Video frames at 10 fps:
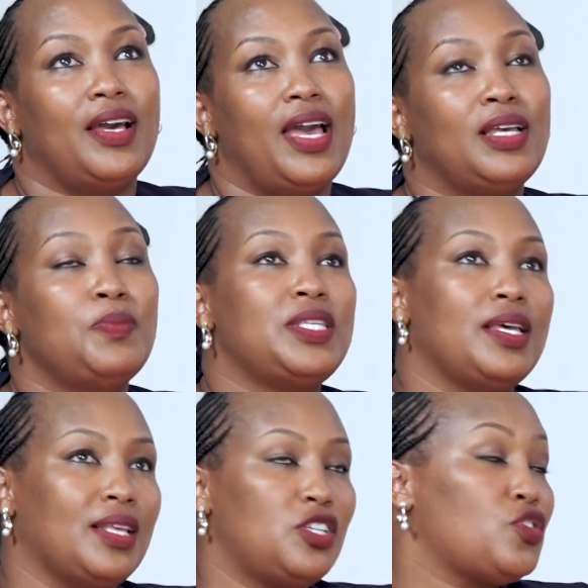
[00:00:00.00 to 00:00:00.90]
I keep
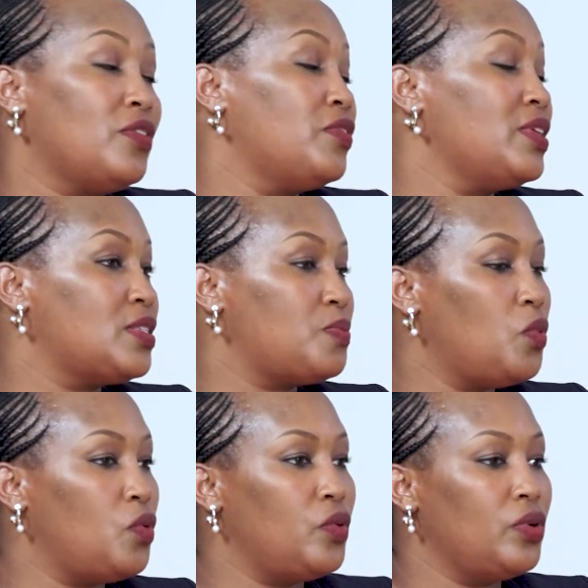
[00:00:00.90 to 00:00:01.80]
saying that travel is
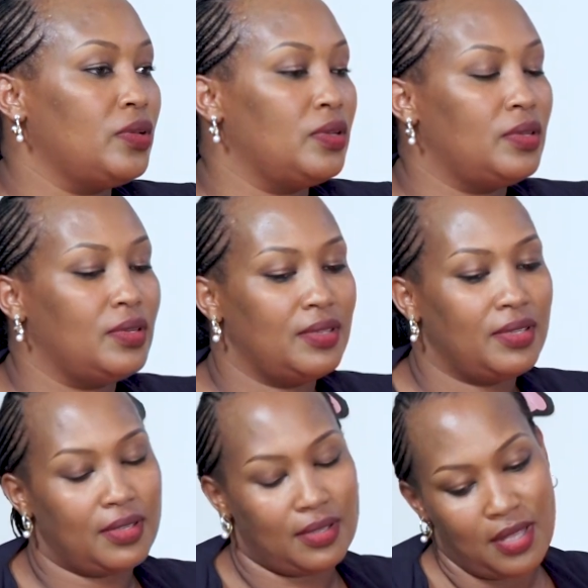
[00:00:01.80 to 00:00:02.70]
more,
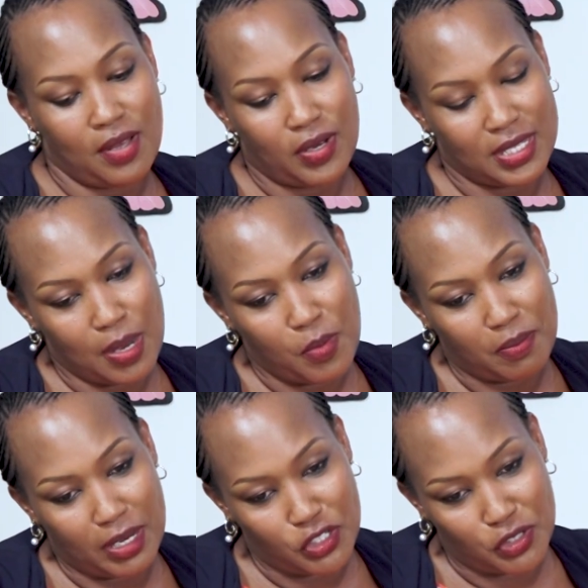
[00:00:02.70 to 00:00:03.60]
because
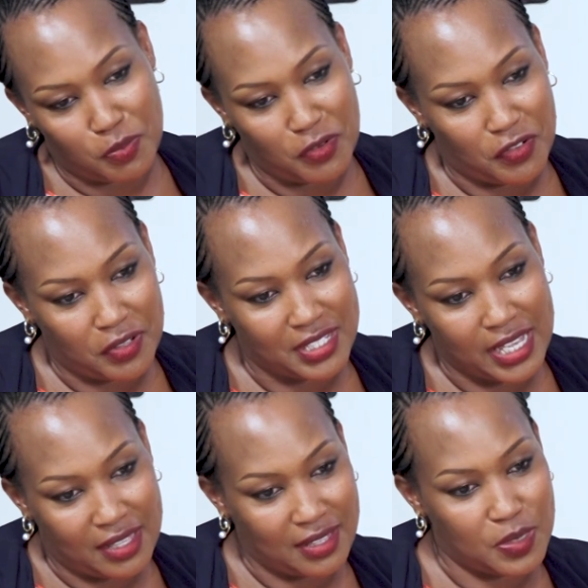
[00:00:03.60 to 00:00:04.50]
someone might shoot me for
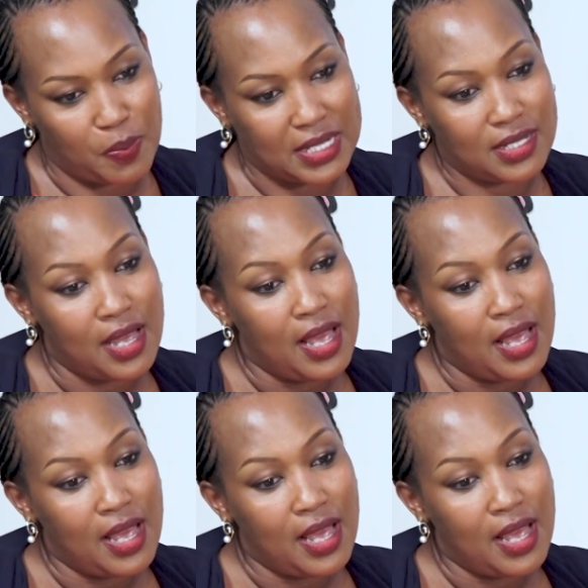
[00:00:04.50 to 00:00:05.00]
saying this, but